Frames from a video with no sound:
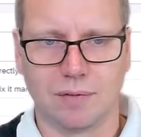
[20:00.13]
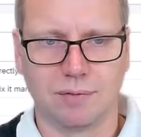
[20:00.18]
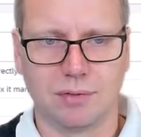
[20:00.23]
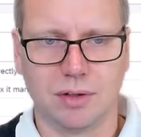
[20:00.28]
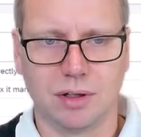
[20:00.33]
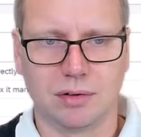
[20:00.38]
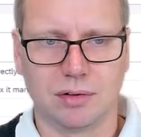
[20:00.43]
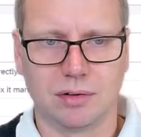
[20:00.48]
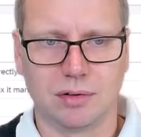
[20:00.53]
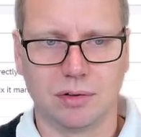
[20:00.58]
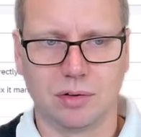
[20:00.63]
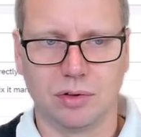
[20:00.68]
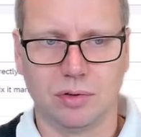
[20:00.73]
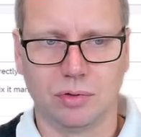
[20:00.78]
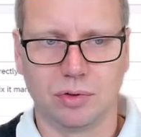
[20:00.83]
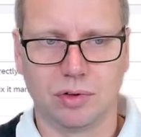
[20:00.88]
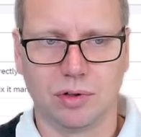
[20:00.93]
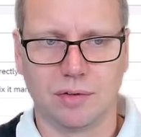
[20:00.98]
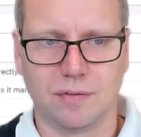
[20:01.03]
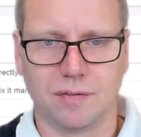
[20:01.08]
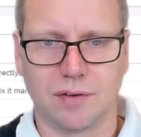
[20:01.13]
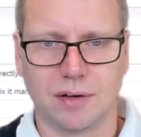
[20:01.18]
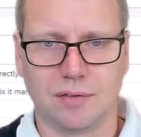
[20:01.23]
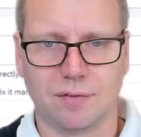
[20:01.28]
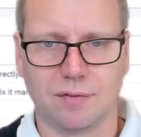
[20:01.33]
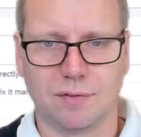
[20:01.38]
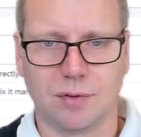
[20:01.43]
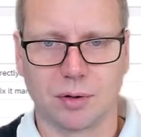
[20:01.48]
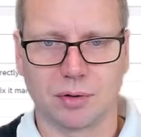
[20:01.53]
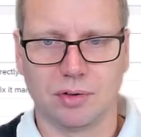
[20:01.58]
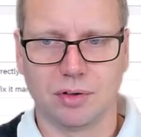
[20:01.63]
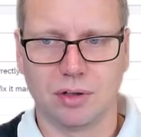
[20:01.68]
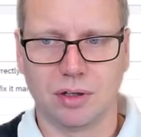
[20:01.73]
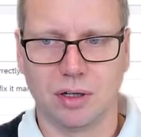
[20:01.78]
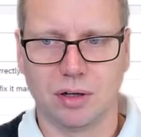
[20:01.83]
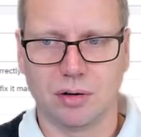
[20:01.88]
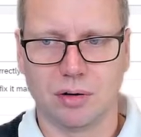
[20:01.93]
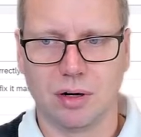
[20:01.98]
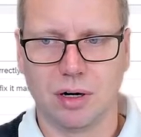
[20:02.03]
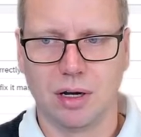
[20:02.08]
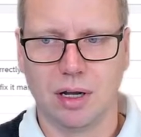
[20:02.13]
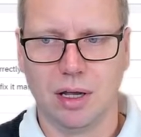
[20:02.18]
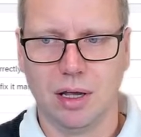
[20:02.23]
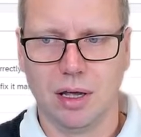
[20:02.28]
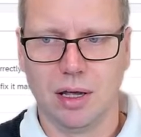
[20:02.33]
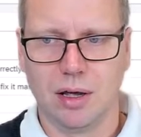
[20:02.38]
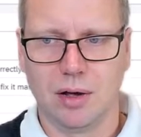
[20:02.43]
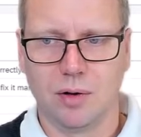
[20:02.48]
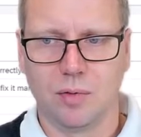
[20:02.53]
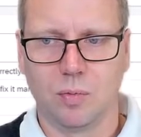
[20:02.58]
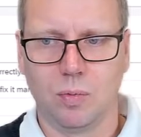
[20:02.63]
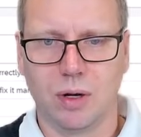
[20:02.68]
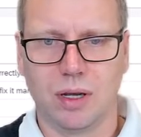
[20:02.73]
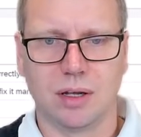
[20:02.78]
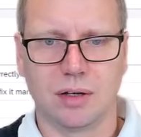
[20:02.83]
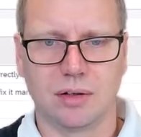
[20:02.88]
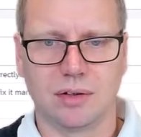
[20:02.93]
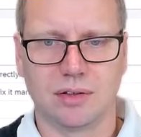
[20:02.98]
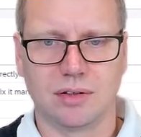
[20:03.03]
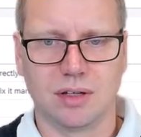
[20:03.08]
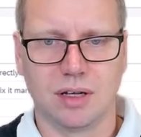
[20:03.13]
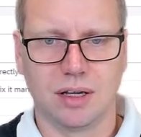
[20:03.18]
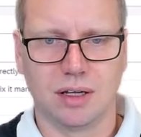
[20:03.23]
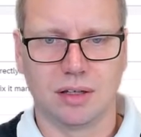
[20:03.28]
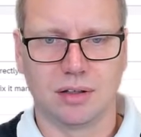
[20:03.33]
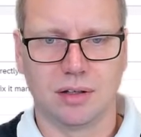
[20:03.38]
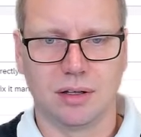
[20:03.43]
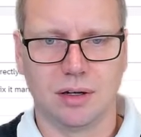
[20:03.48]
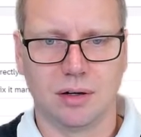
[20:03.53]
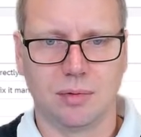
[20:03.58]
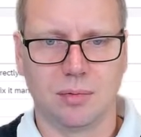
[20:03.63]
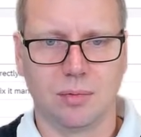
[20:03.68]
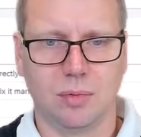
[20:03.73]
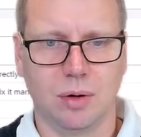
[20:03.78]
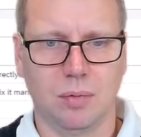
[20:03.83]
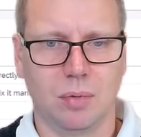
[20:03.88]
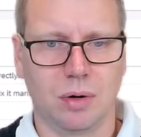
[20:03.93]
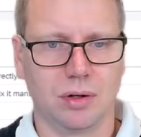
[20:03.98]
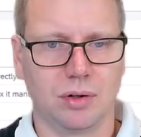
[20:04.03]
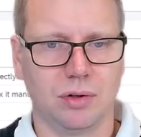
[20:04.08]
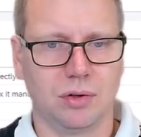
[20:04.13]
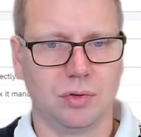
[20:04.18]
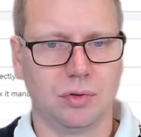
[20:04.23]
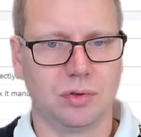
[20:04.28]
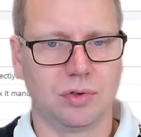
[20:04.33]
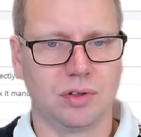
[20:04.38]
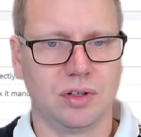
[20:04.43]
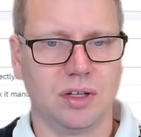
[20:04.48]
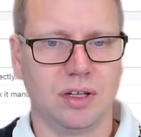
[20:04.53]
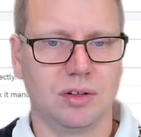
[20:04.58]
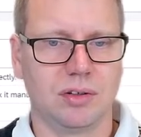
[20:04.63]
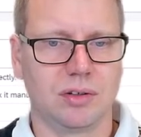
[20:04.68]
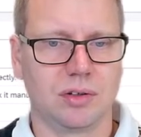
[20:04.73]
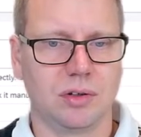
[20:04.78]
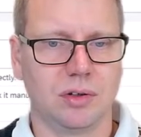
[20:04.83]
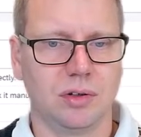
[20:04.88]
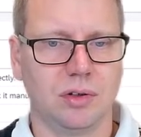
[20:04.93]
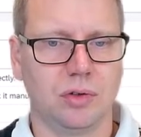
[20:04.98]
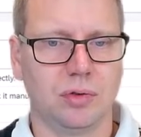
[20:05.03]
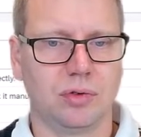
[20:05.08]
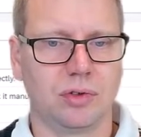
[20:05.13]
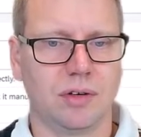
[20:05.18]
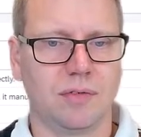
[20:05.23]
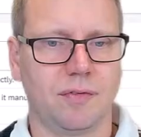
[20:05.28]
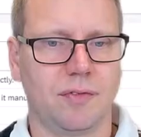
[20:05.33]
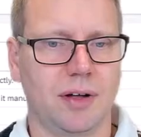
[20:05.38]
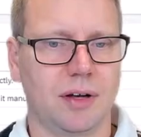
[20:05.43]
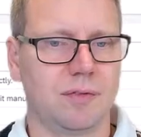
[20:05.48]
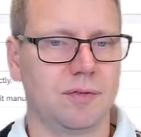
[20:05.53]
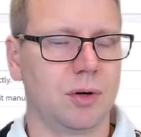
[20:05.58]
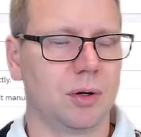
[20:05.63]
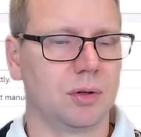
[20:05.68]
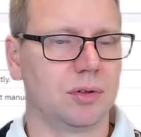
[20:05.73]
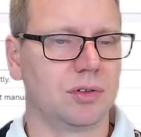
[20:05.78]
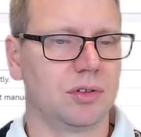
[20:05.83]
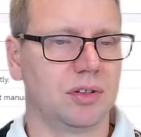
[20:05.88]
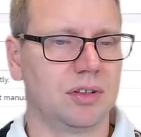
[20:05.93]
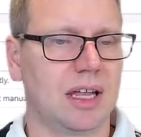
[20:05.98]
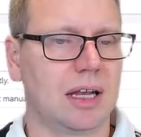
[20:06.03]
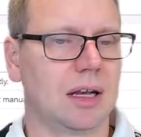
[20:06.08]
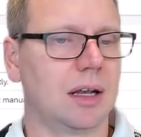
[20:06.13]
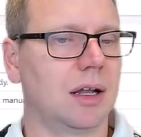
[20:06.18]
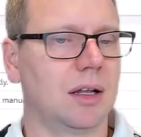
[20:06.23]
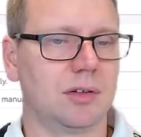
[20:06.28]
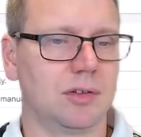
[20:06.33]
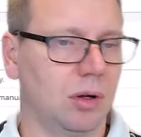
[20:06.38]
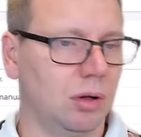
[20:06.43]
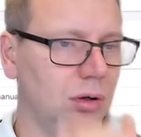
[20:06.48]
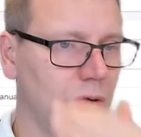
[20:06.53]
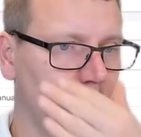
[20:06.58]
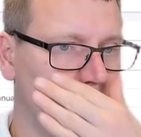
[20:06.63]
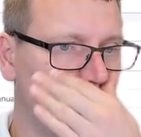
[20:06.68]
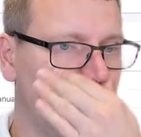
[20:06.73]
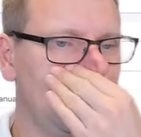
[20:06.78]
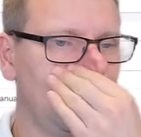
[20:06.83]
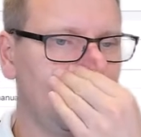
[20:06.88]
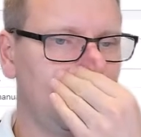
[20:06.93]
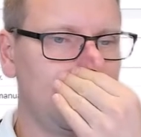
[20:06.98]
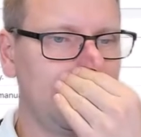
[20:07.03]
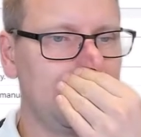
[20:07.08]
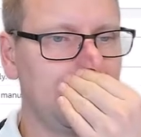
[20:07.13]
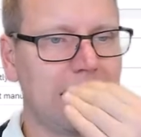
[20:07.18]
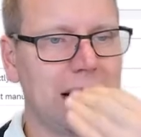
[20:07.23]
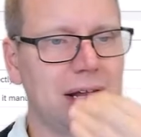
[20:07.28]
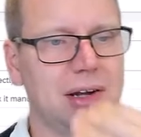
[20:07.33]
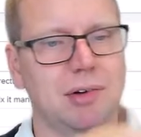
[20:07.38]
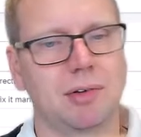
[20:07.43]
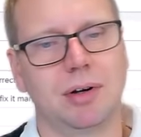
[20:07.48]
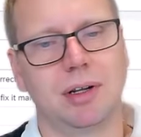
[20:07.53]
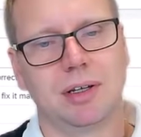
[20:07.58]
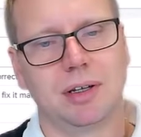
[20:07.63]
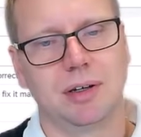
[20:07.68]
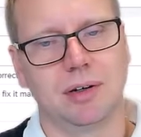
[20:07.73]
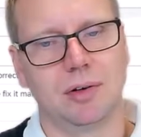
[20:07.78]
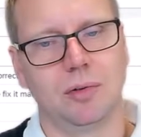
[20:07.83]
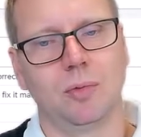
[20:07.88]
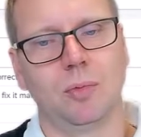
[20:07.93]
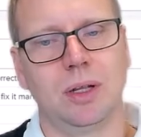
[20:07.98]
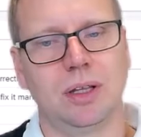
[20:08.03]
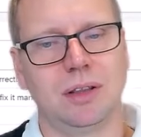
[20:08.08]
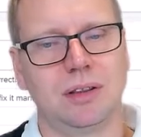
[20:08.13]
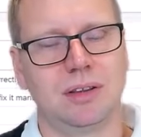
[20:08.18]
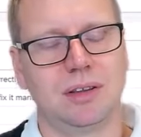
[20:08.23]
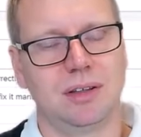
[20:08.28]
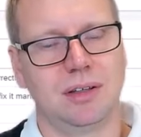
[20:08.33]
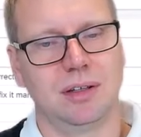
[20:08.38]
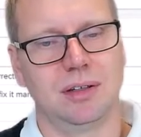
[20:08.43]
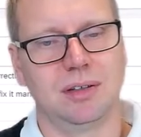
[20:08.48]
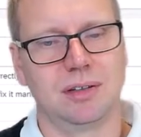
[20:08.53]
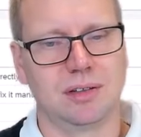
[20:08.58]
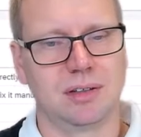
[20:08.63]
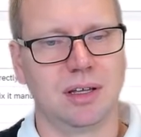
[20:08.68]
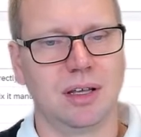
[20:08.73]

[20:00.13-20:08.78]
this user-defined function here. We can select here, we want to use this user-defined function that has already been migrated with this